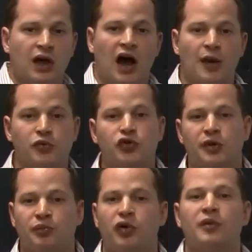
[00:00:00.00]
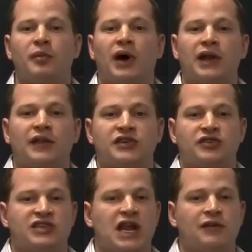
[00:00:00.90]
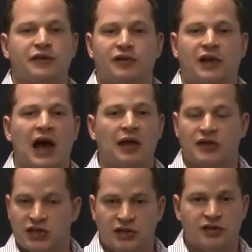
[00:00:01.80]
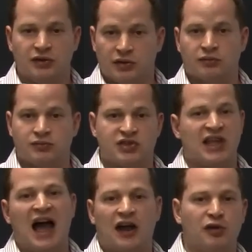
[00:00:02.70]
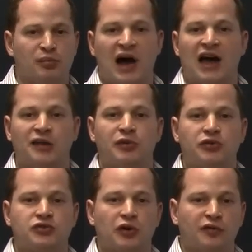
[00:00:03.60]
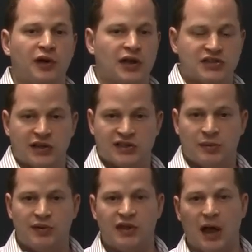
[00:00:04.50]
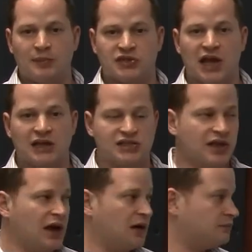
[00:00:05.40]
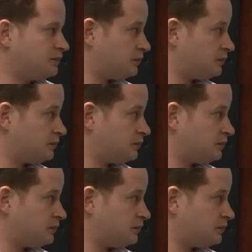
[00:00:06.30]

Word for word: Um, you could put money that you're saving for college into stock or bond mutual funds. And some of the upsides there,